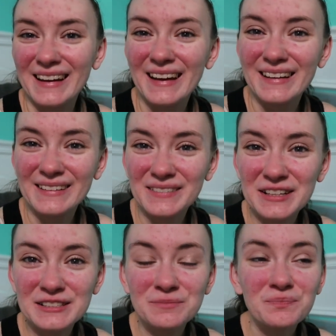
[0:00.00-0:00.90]
yeah
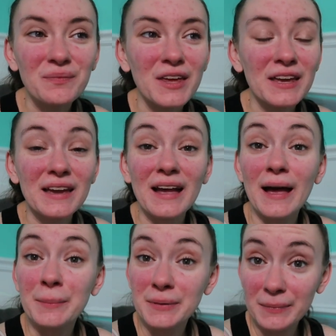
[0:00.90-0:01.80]
anyways
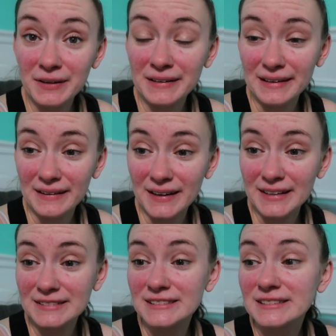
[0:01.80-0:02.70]
happy monday
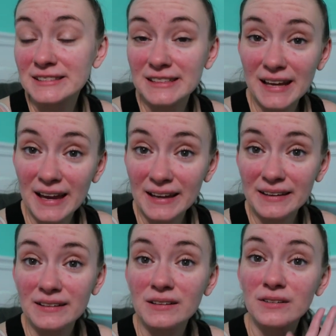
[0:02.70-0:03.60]
guys
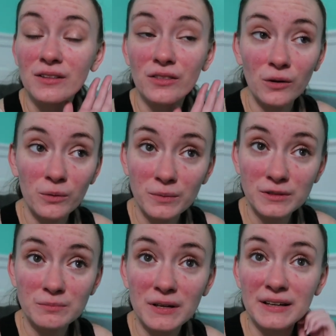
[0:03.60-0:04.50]
today though it
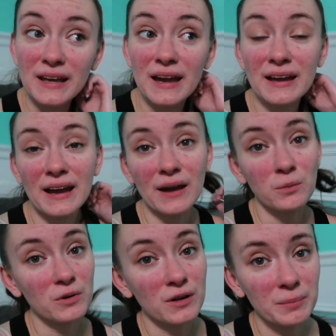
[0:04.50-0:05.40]
was monday i
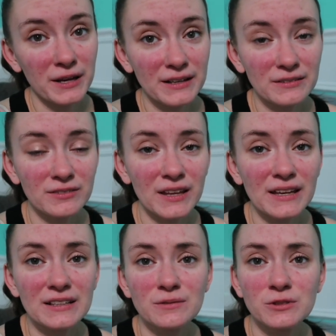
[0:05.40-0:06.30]
woke up kind of
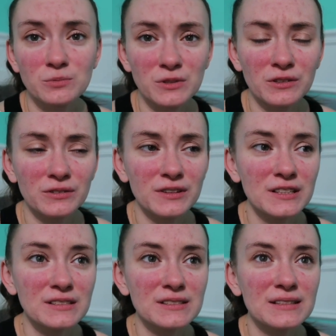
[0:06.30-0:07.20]
late it was weird
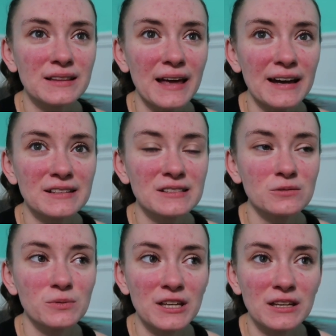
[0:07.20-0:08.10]
this
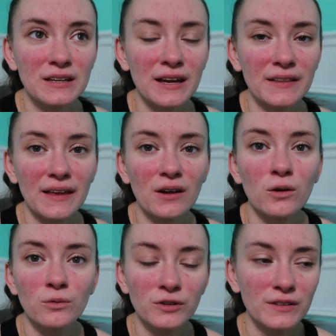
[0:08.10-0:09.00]
last week and like
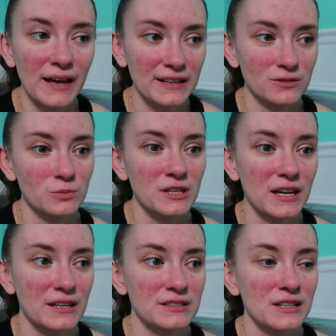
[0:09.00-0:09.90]
over last
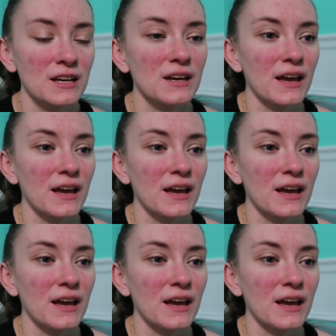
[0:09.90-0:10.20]
weekend